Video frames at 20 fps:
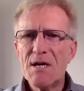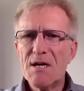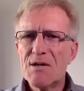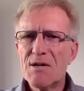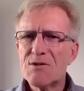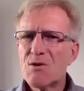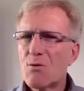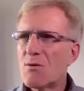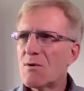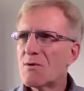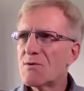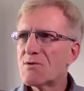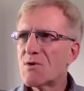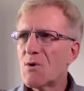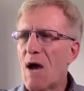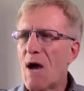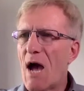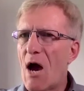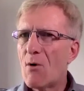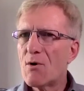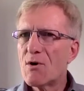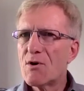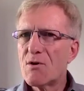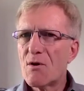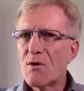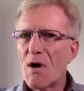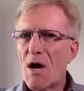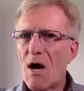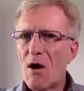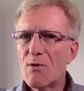So how
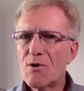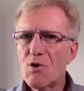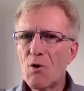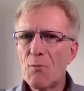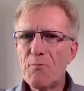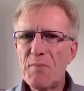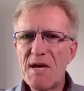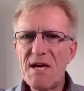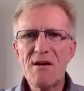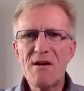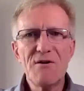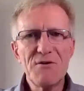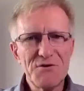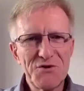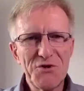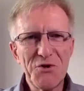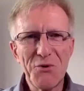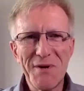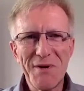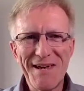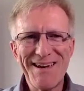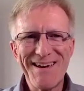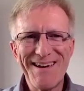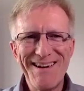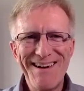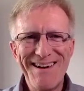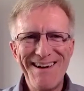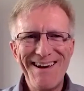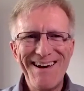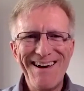are your peers doing
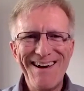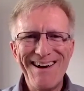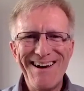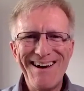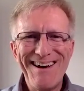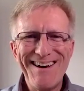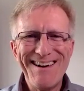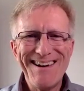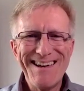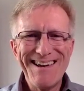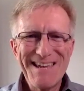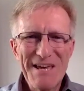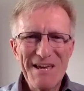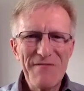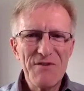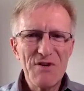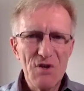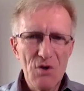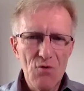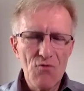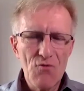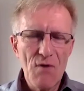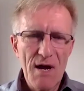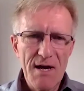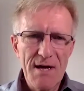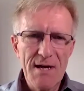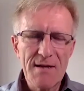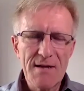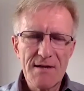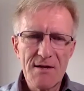in giving you
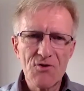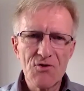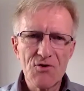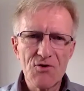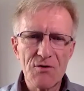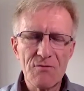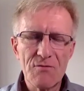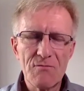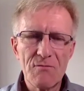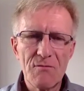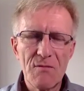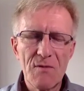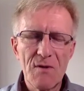recognition?